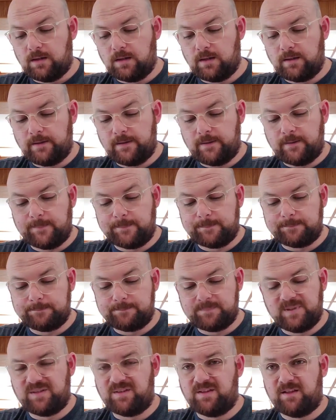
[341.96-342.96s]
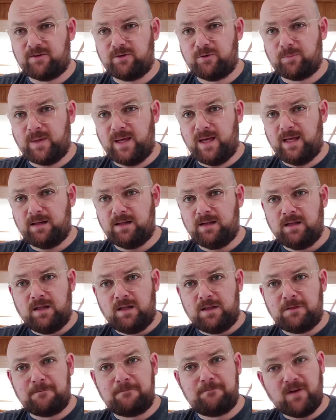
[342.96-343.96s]
But it's not so bad.
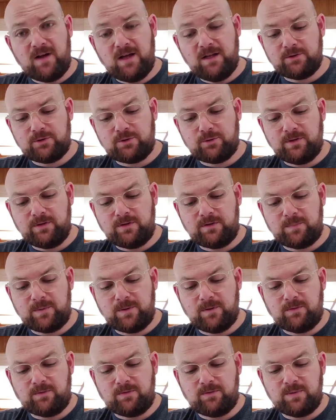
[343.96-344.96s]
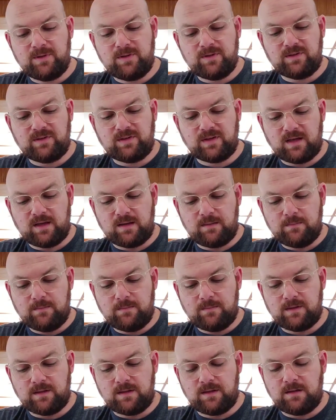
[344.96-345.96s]
The font choice appears to be the
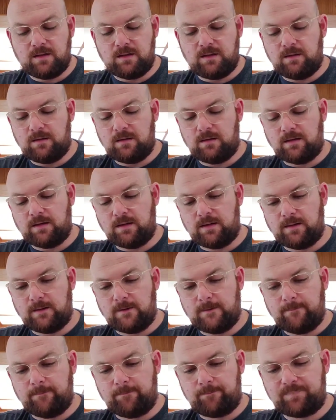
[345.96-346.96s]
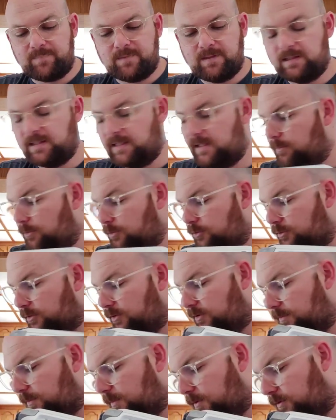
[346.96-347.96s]
same. The label
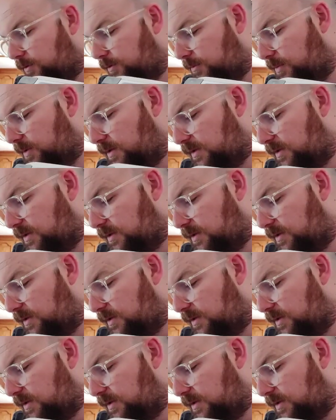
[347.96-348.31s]
choice appears to